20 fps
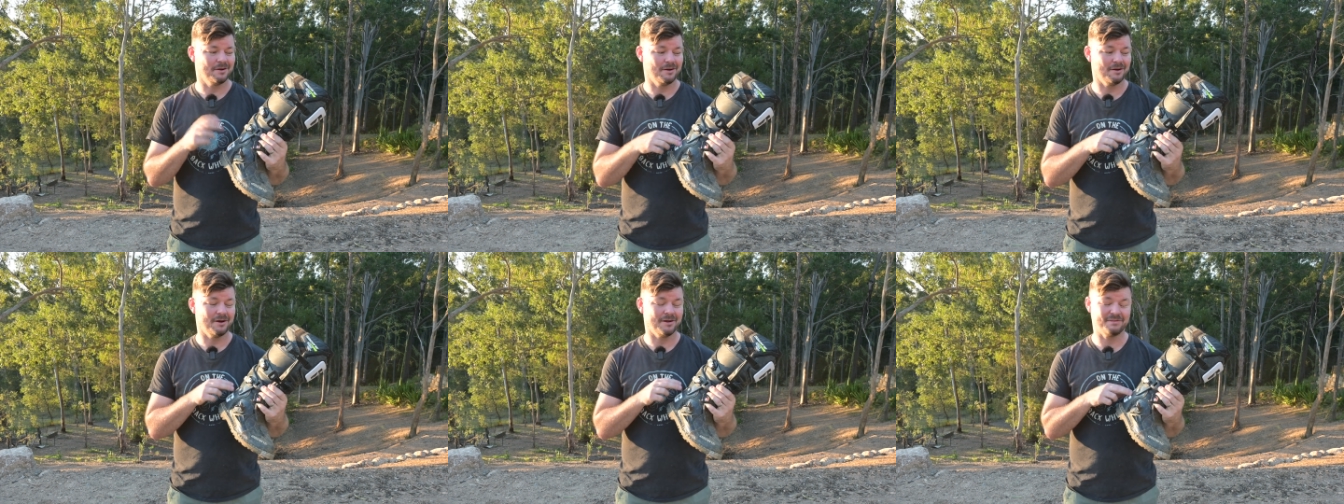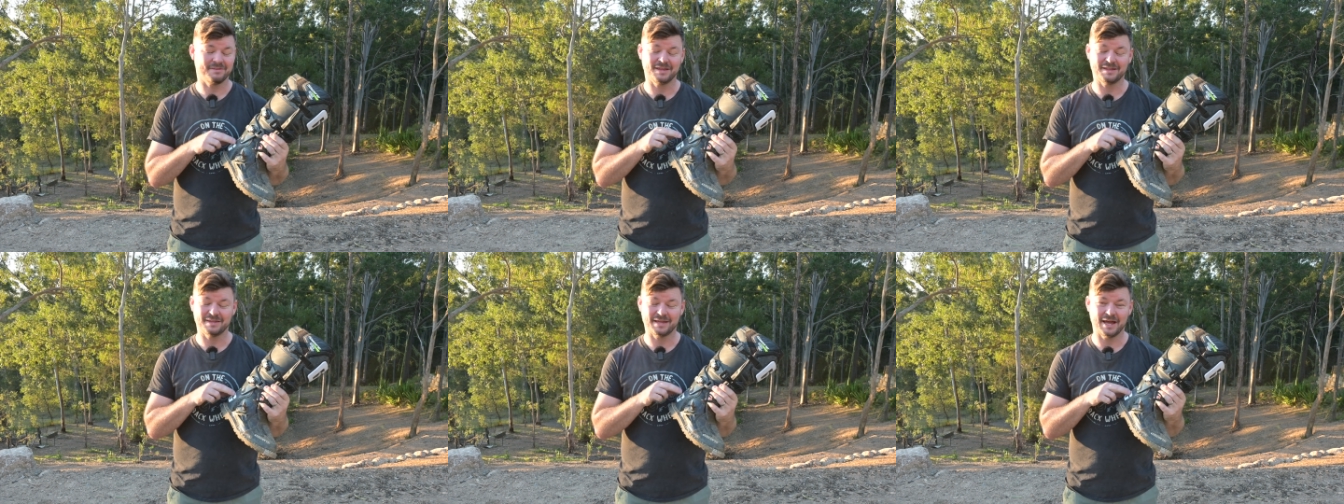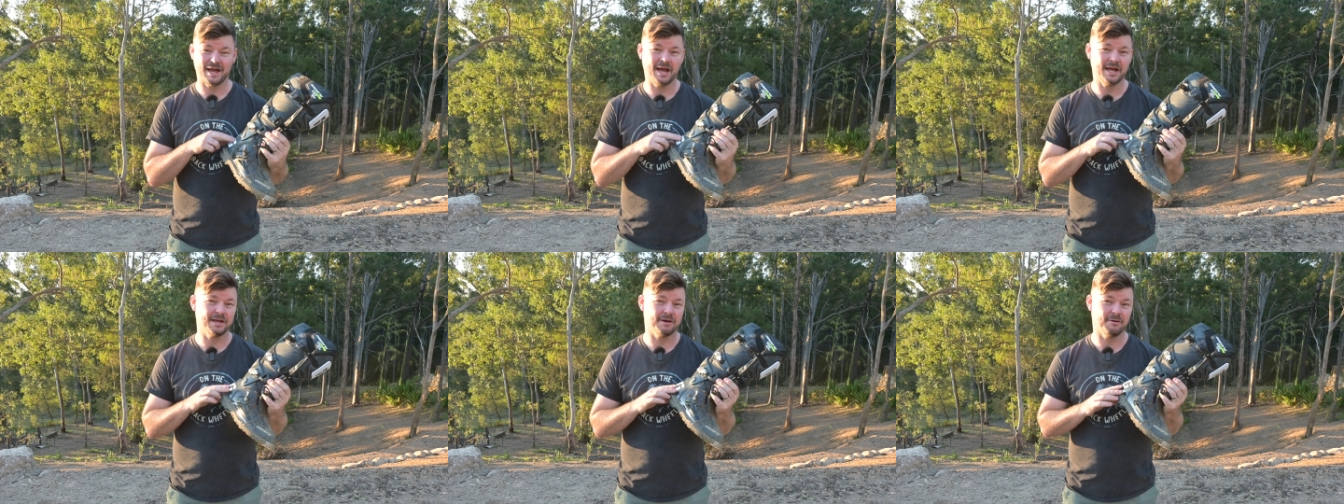I think they
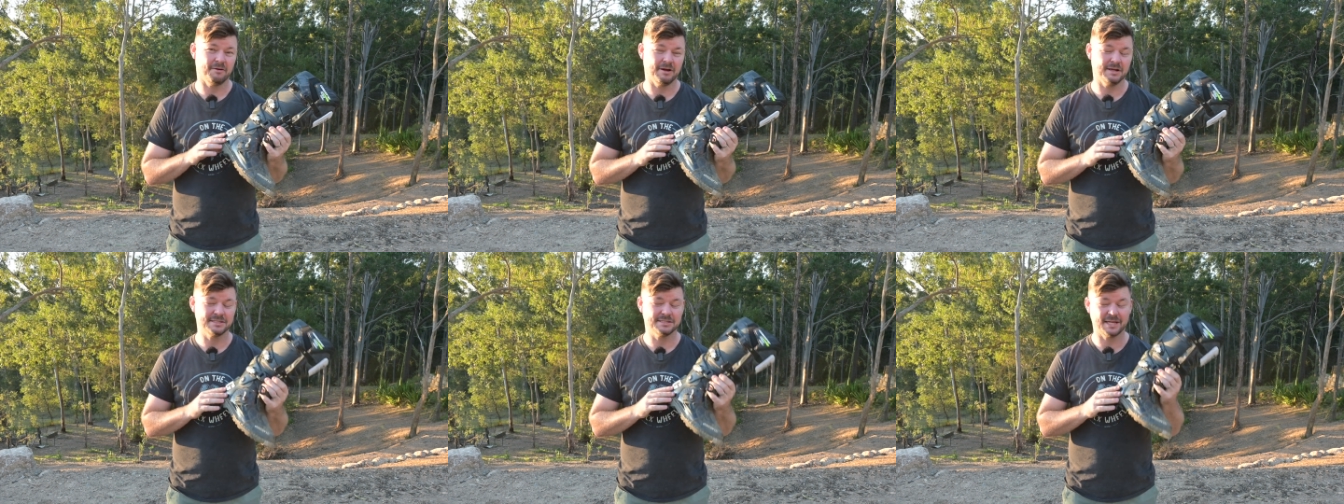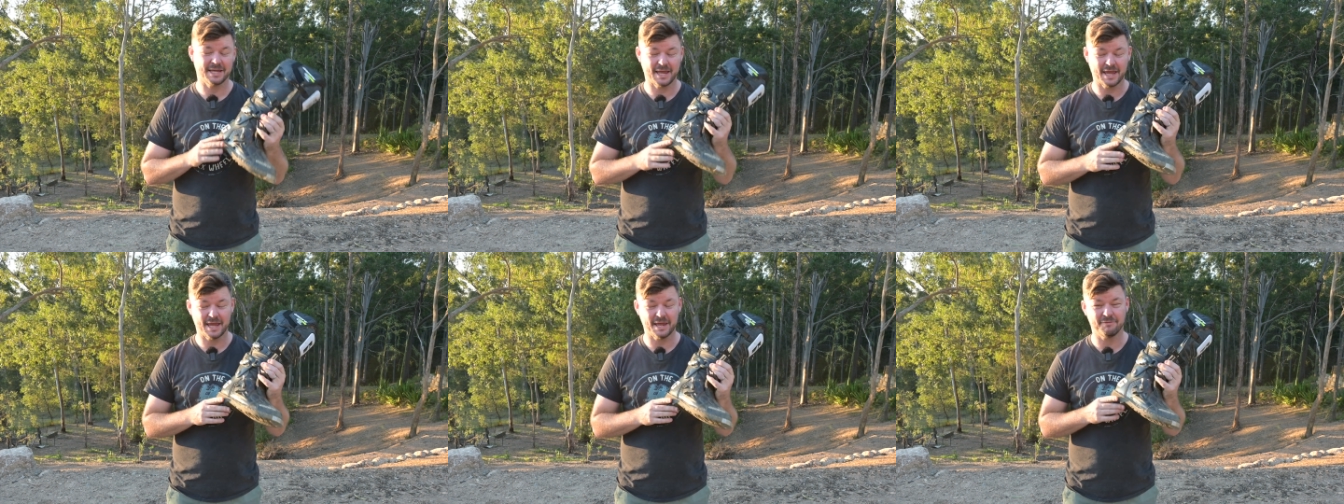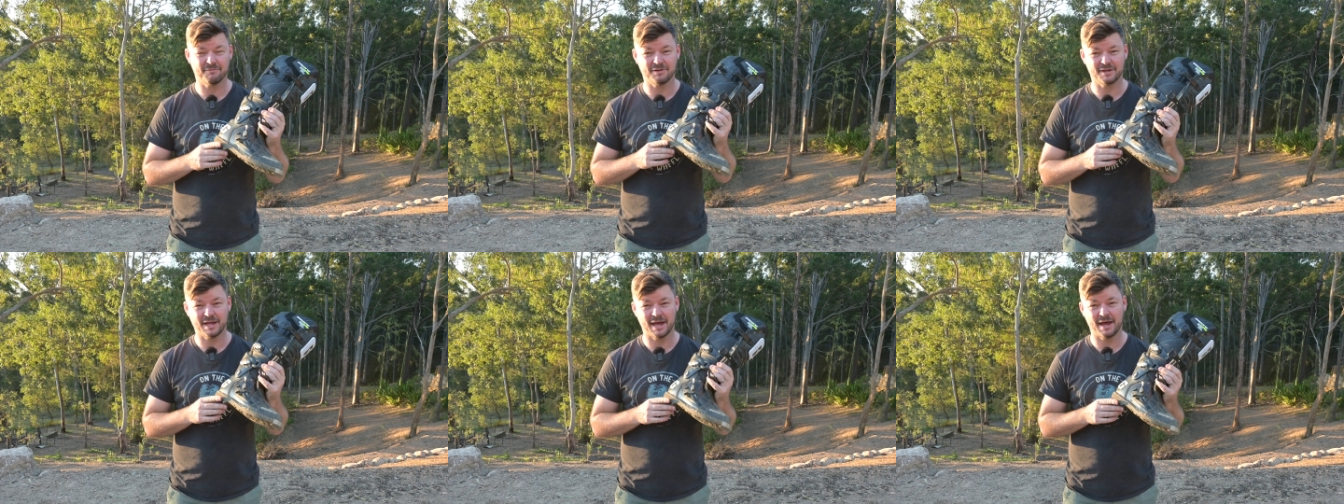are, guys,
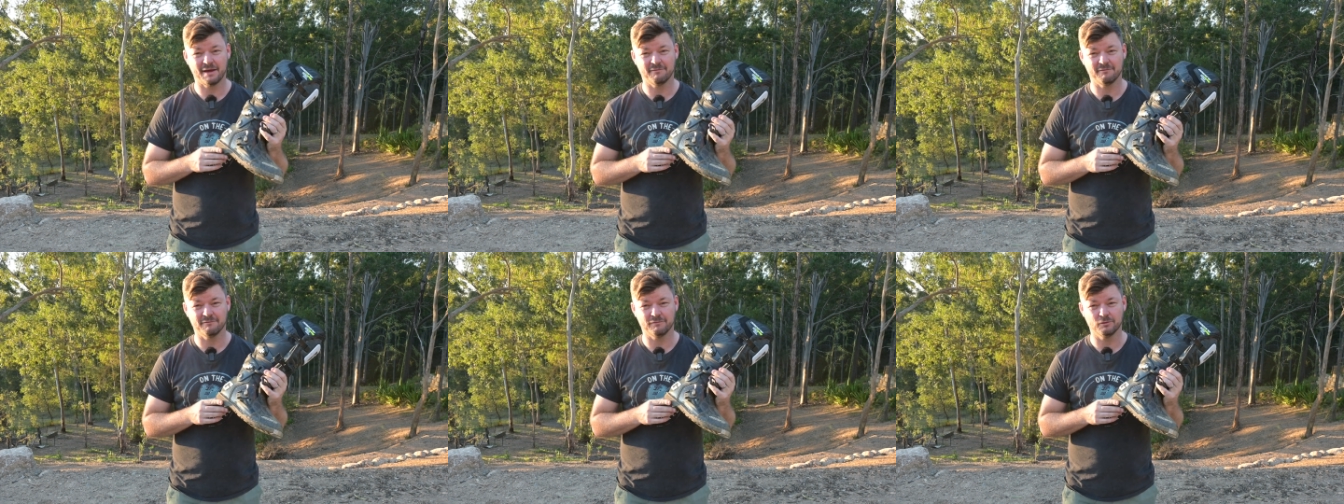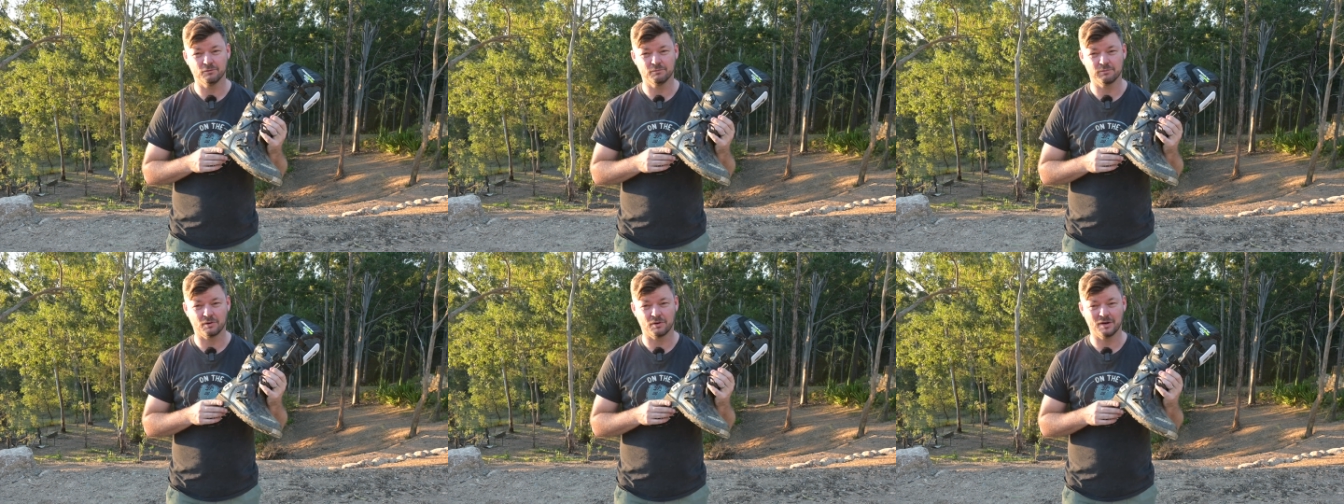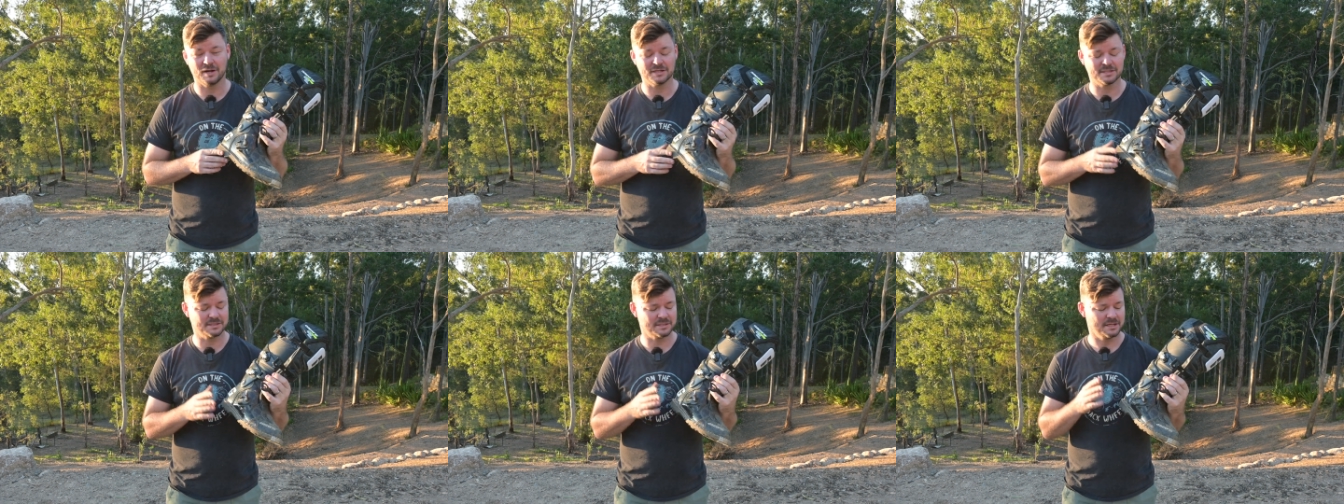even at full
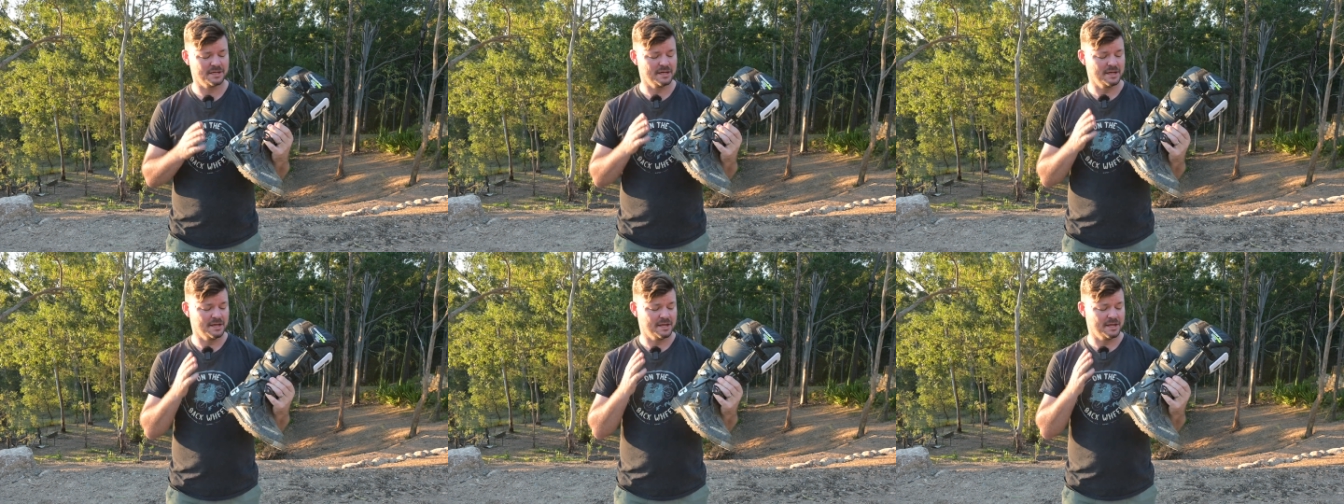price.